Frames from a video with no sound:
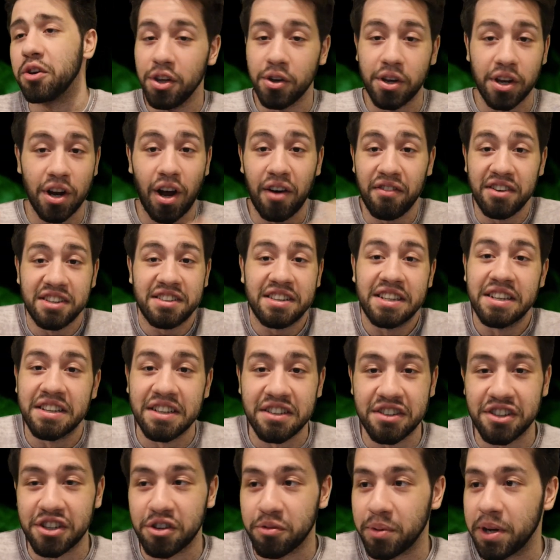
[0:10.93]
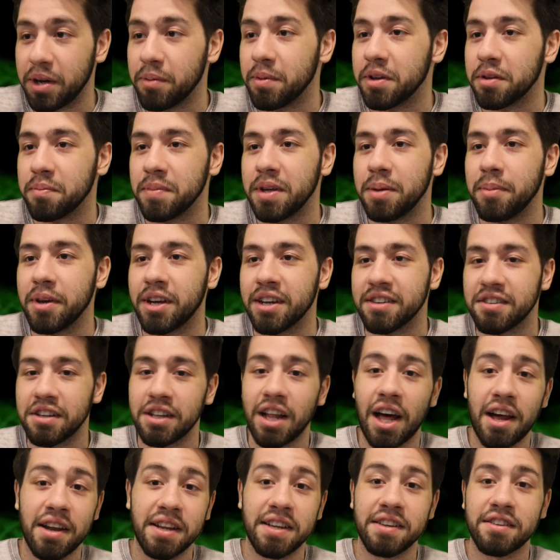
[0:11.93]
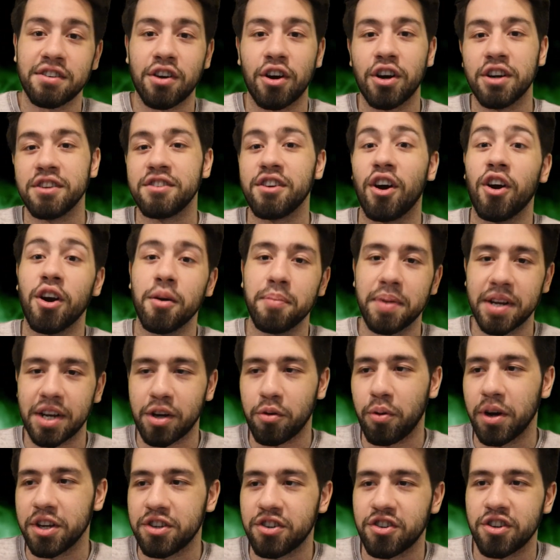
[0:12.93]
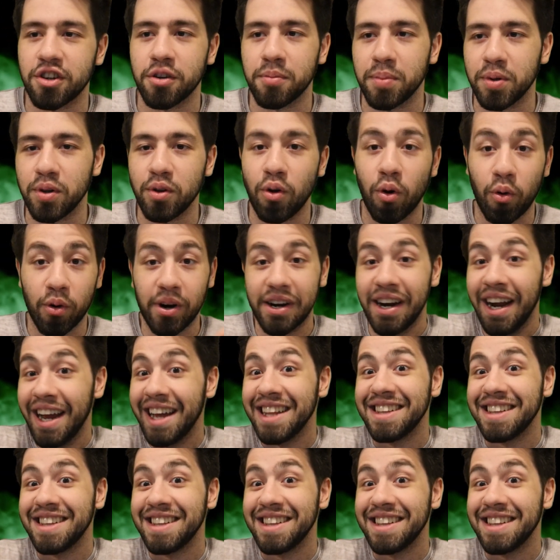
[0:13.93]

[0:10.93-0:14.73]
You can obviously disagree with me because a lot of these cards are a bit questionable or